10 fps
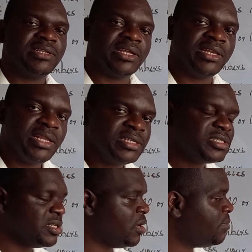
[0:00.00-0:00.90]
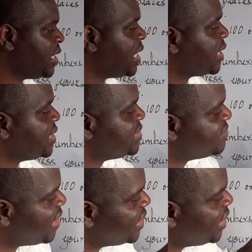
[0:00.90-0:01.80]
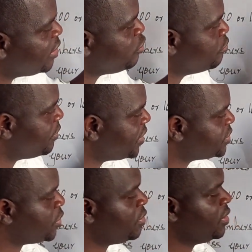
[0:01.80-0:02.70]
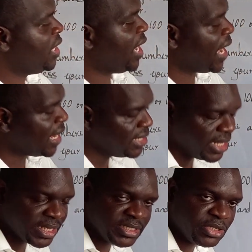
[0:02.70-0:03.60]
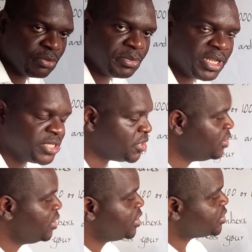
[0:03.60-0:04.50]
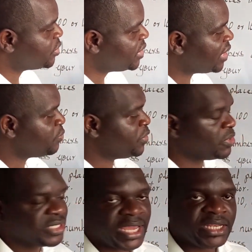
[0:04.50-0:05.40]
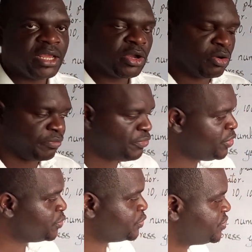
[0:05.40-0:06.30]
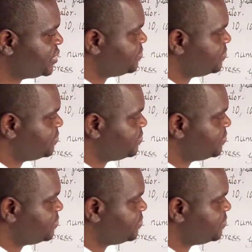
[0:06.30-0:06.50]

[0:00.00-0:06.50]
the least number that can divide a numerator and a denominator so that we don't get confused.